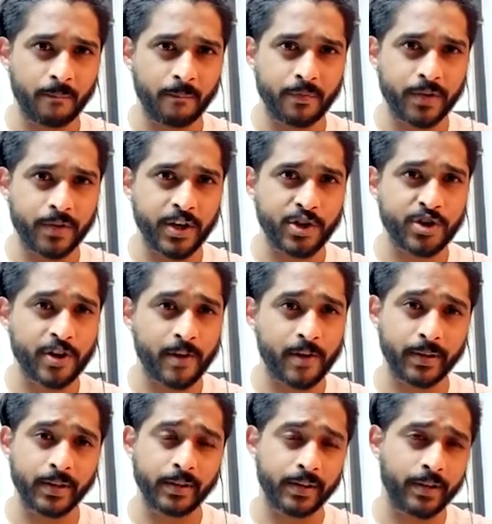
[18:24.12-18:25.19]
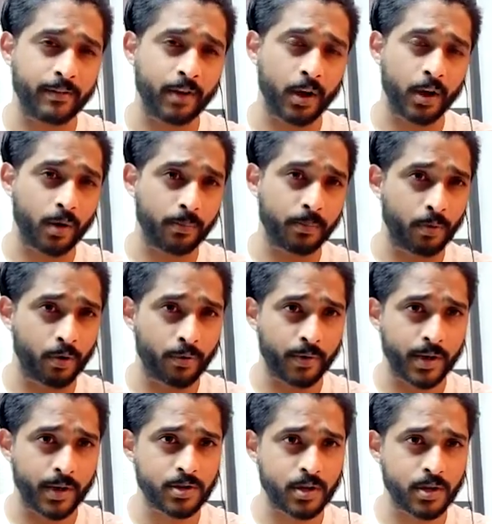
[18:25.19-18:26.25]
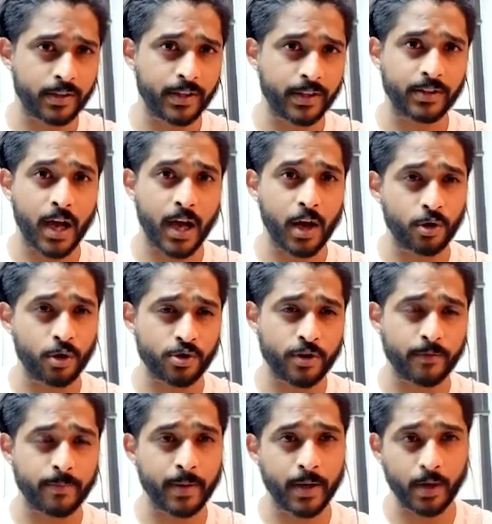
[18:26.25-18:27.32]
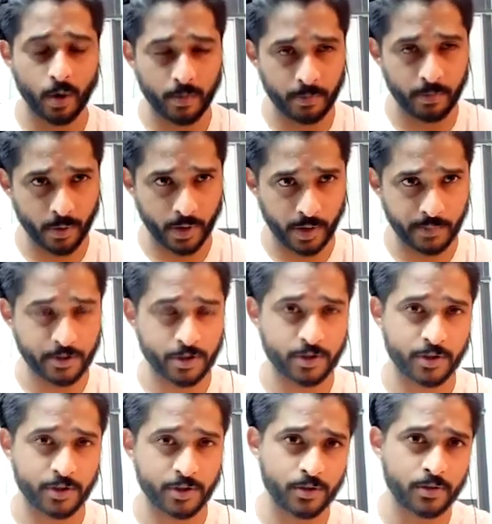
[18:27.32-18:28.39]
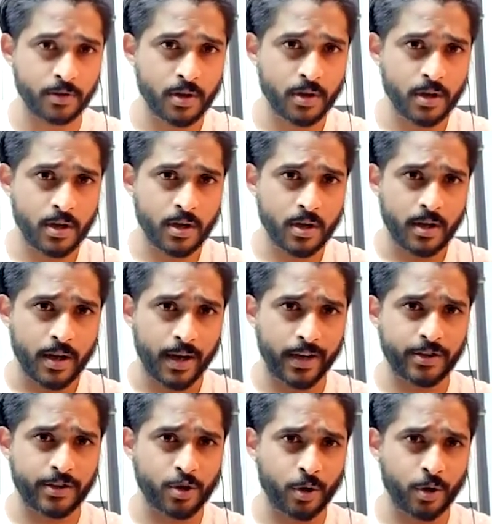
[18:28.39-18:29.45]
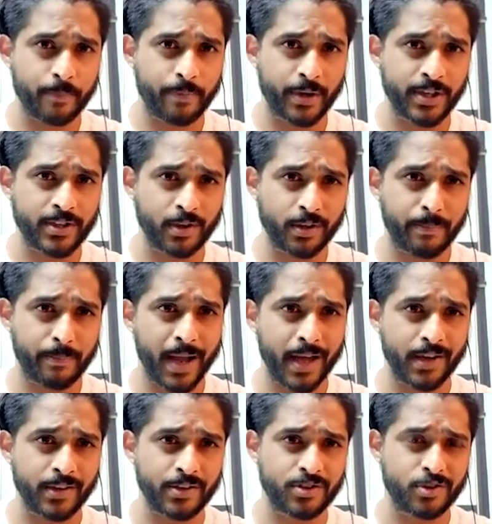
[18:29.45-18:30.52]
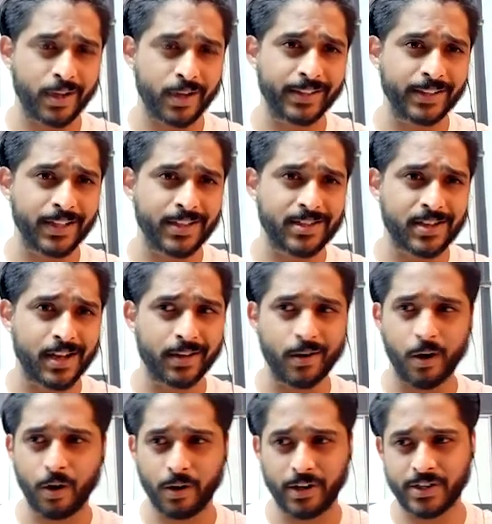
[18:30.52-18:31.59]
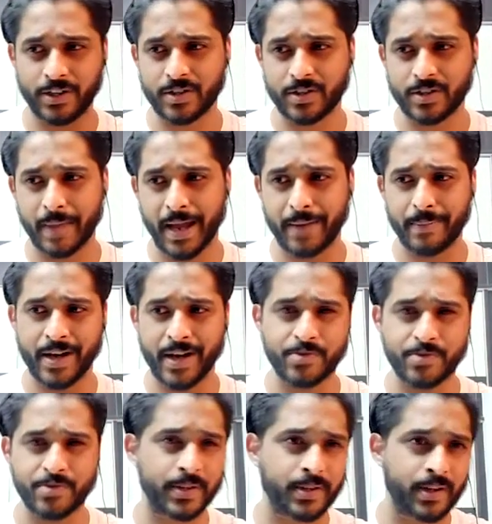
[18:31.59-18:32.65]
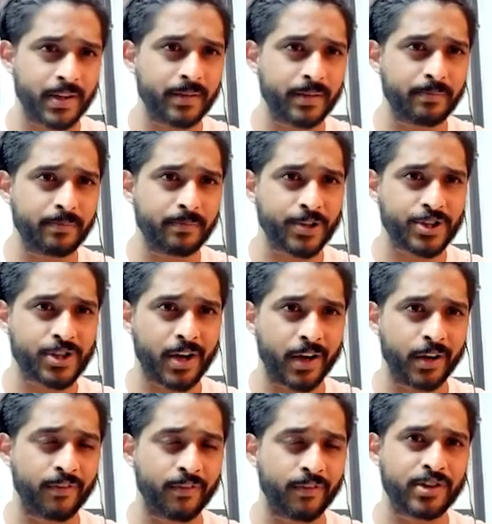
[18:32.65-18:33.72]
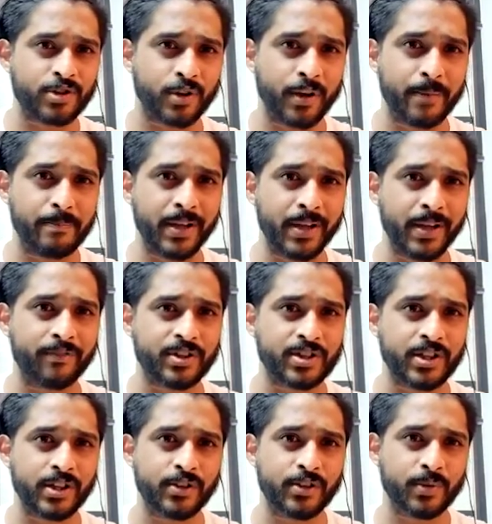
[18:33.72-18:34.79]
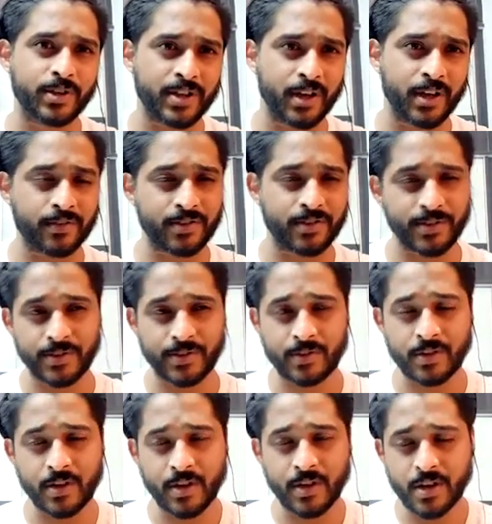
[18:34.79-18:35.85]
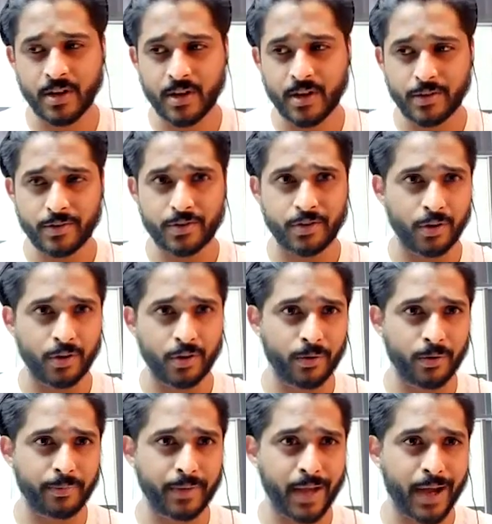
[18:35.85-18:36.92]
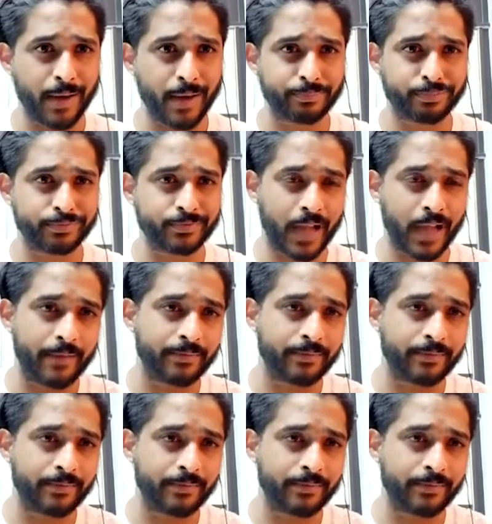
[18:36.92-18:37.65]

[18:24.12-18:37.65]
He should have been given a lot more rest. I think Dalot should have played a lot more games this season. And it sort of brings out the balance. So I think that's like Ole's man management there, which kind of led to him being fatigued towards the end of the season. So I